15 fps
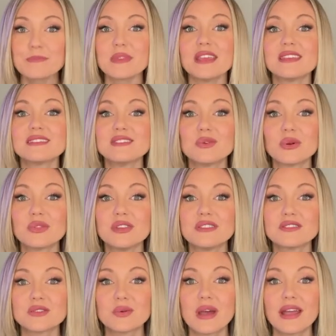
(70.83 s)
is
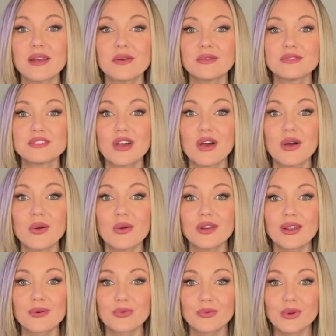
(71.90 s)
Northeast Ohio's own
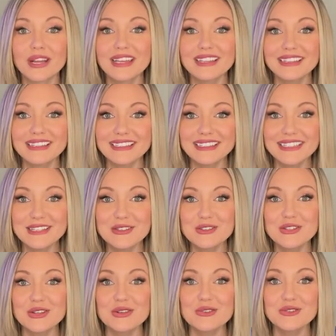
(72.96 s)
Rick
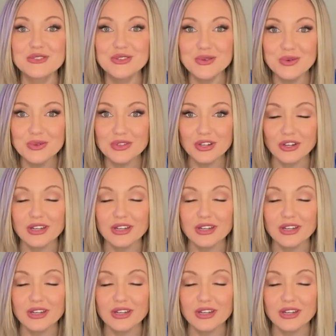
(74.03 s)
Leach, Jr.